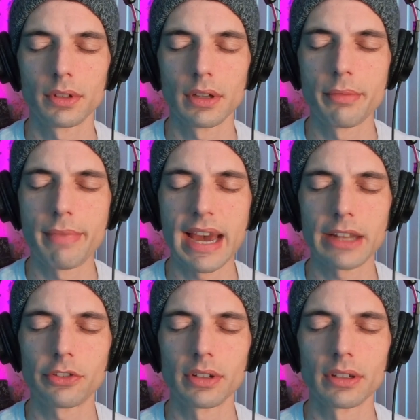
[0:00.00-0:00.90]

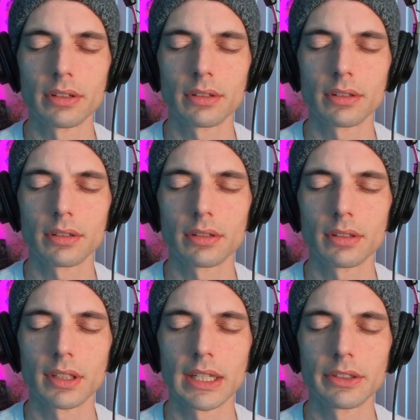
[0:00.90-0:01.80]
imagine
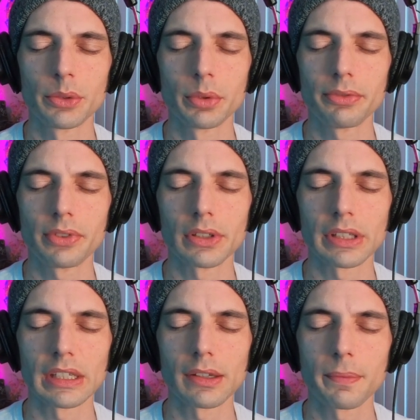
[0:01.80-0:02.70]
that you are
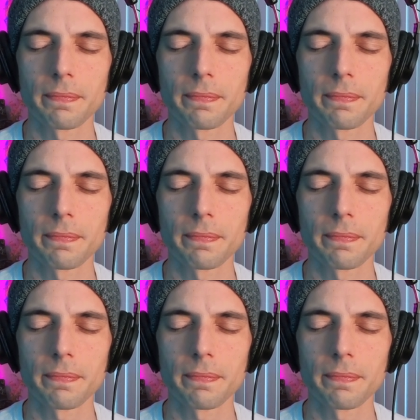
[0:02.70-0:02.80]
feeling